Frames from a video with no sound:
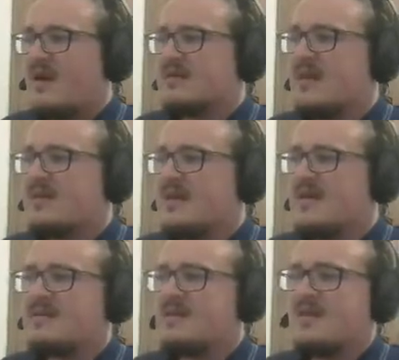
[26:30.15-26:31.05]
Guys, and
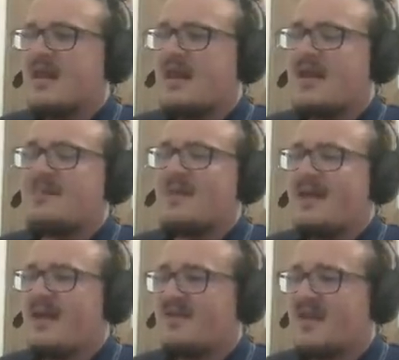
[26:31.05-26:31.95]
guys,
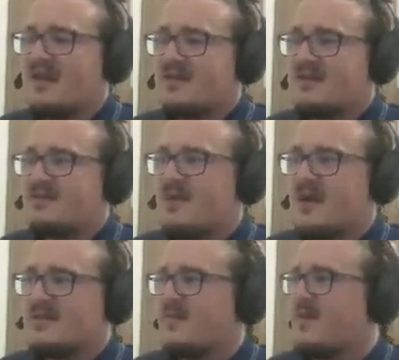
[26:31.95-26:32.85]
anybody have heals?
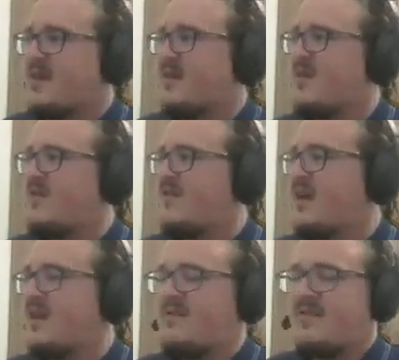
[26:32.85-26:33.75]
Because I'm kind of low of
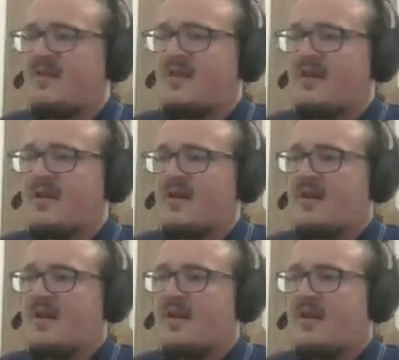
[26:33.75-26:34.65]
health.
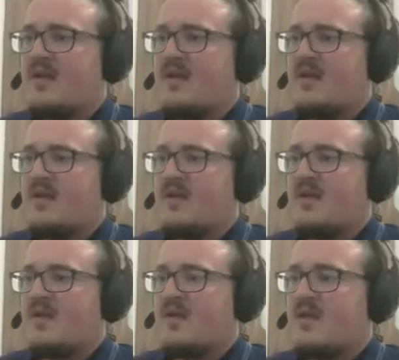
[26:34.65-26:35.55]
Bandages?
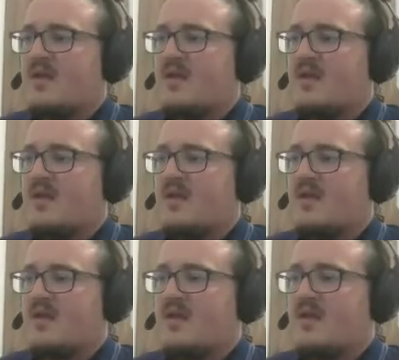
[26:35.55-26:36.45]
Wait up. Shh, shh.
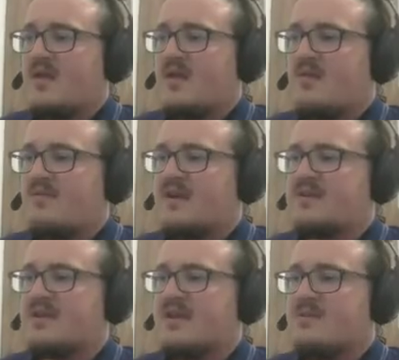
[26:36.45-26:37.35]

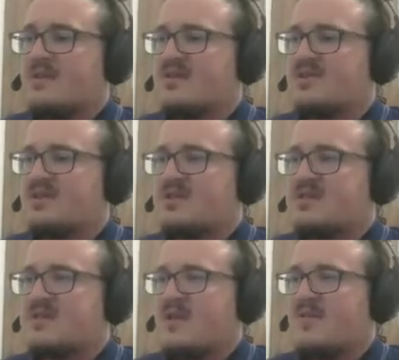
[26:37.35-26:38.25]
First aid, bandages,
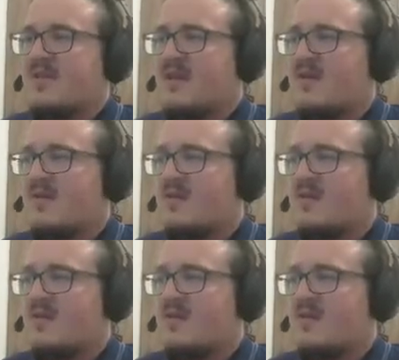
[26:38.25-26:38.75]
something.